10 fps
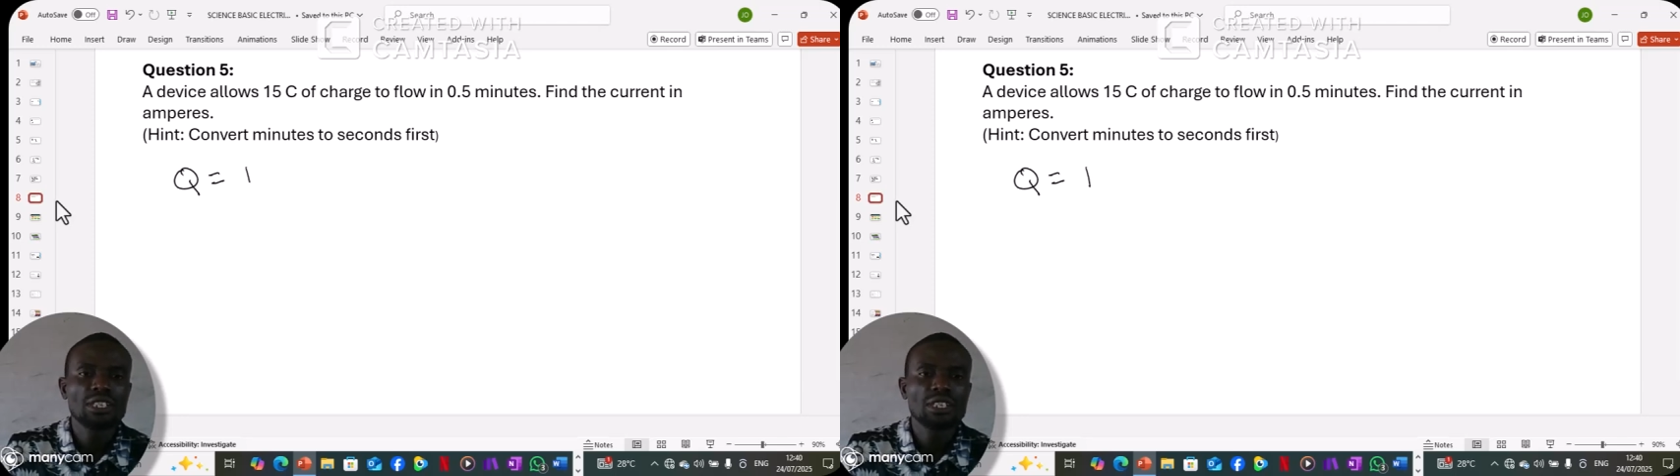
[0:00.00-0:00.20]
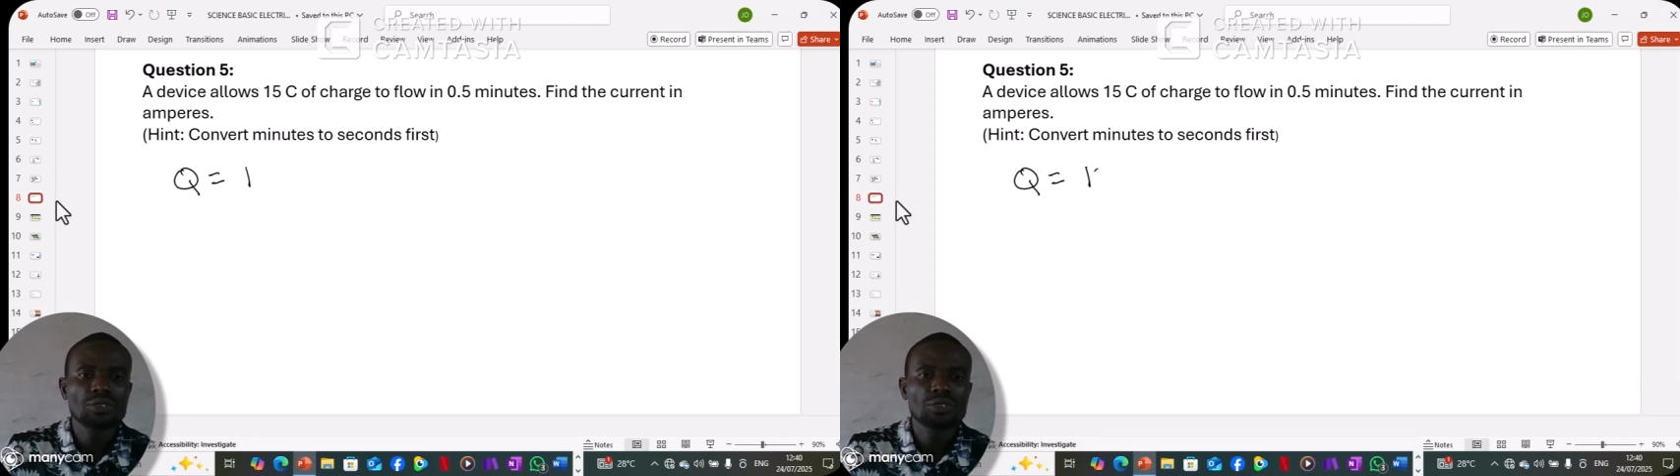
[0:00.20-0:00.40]

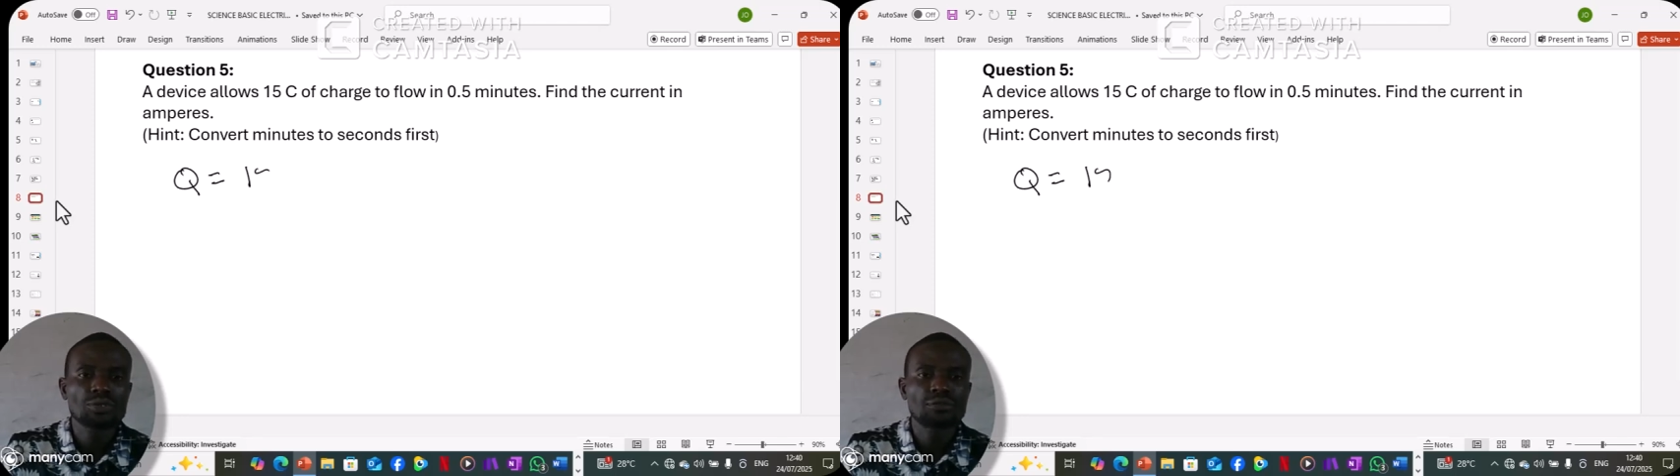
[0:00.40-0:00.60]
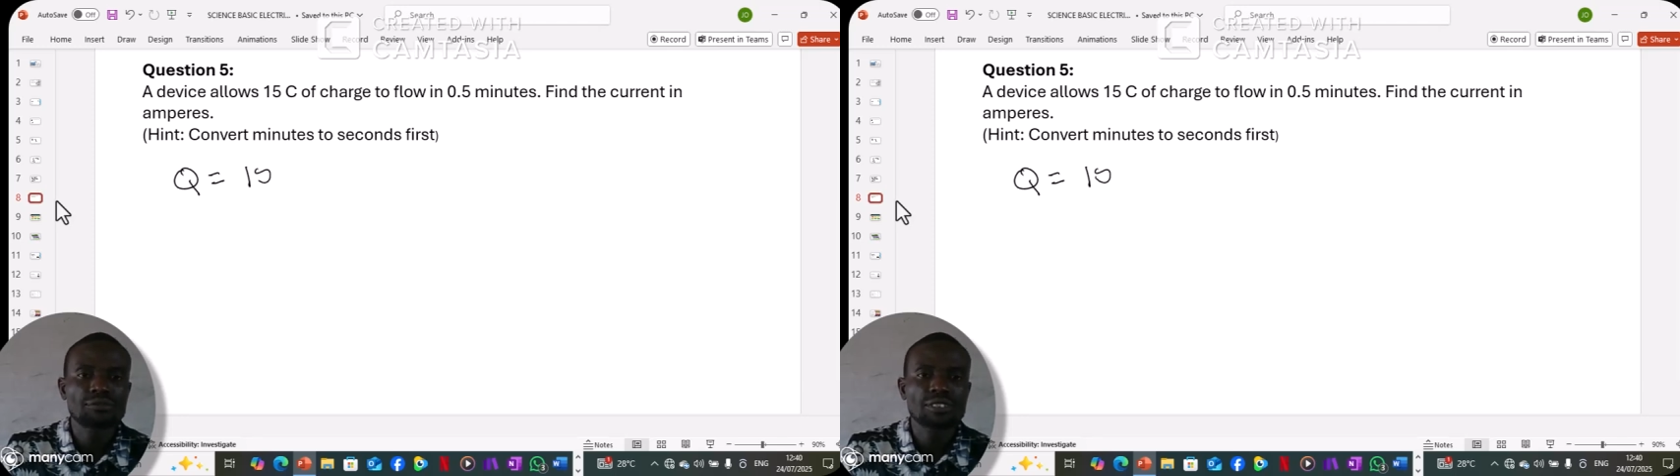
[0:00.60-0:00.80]

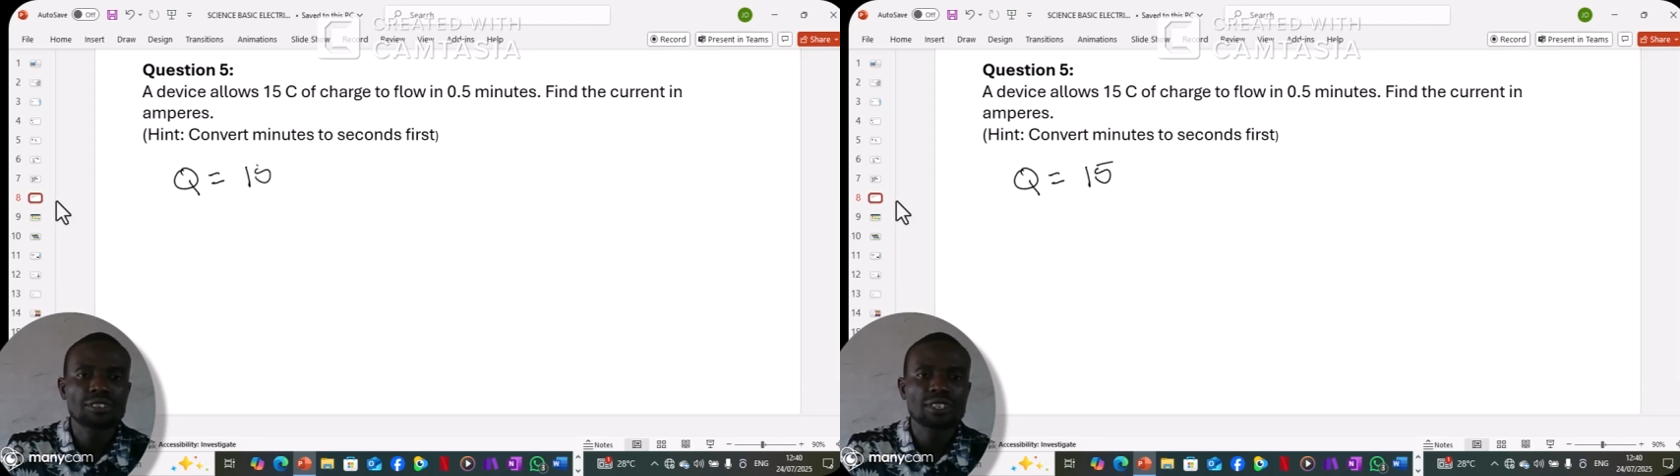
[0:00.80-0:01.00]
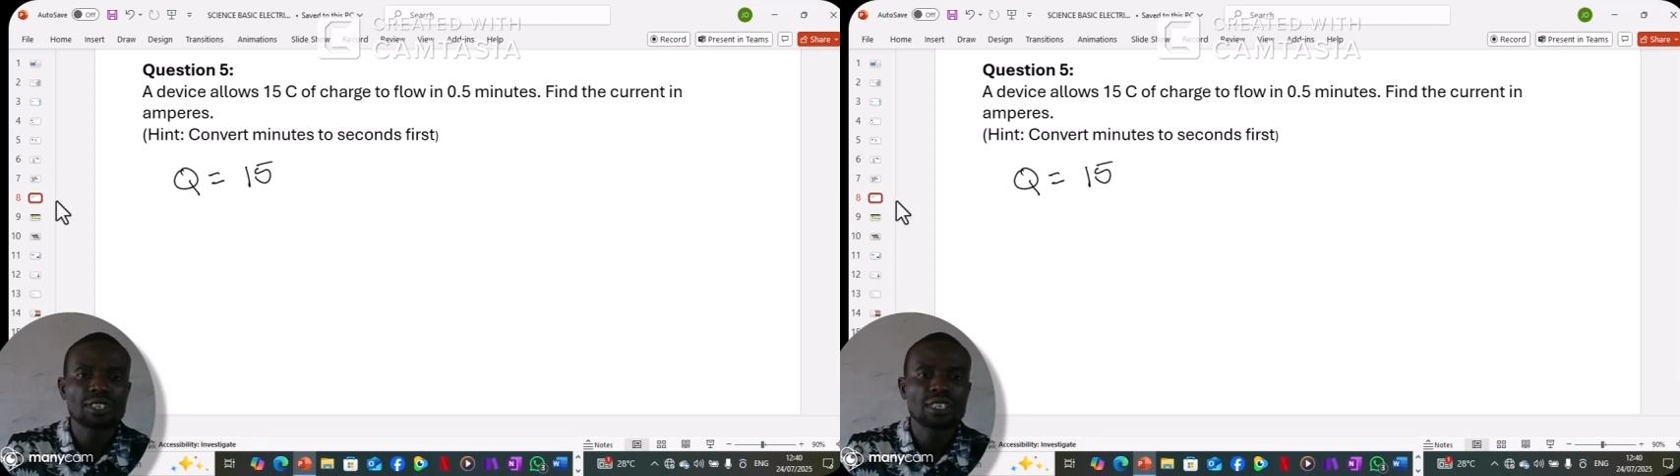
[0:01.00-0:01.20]

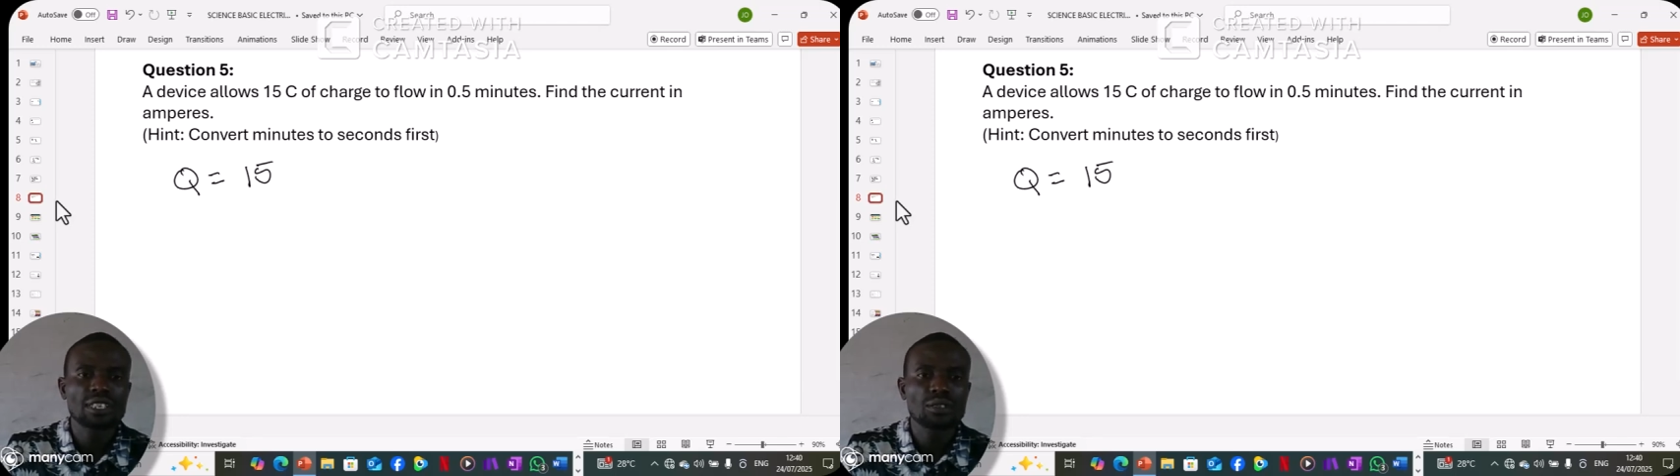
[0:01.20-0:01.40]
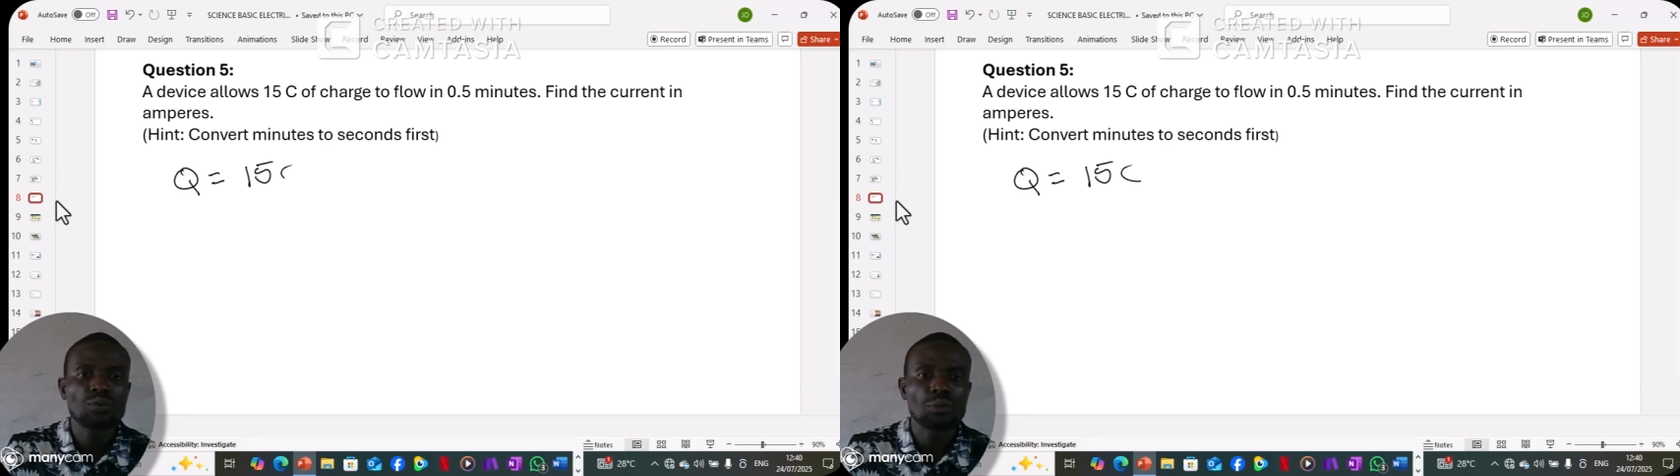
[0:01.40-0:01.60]
15
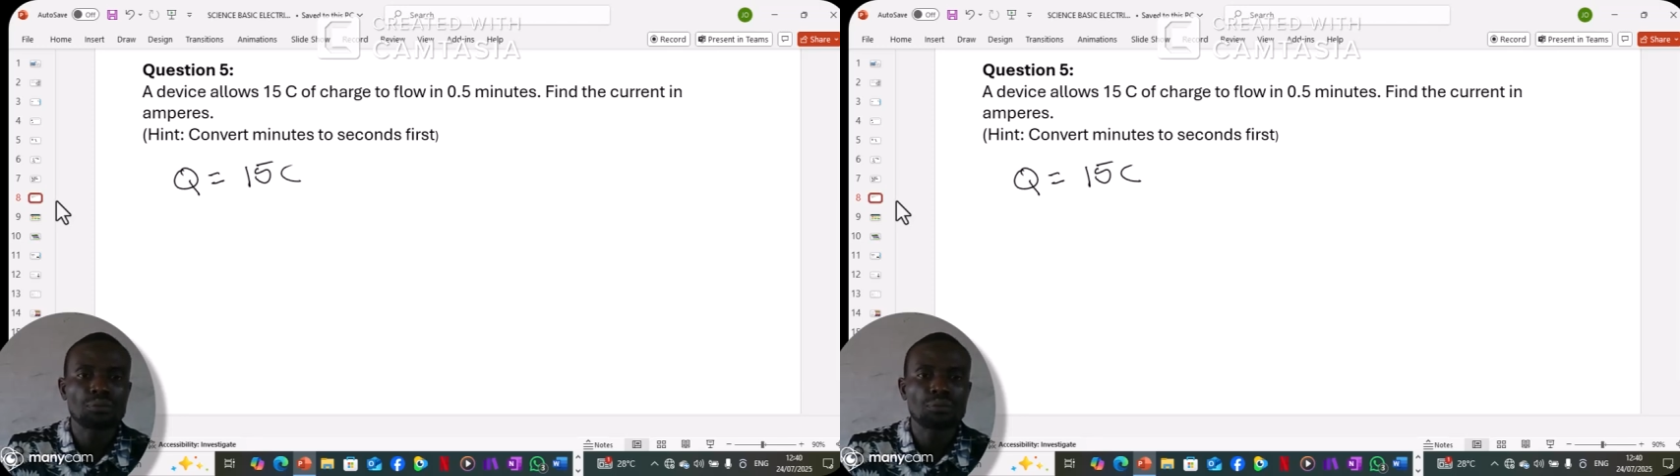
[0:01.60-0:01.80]
coulombs.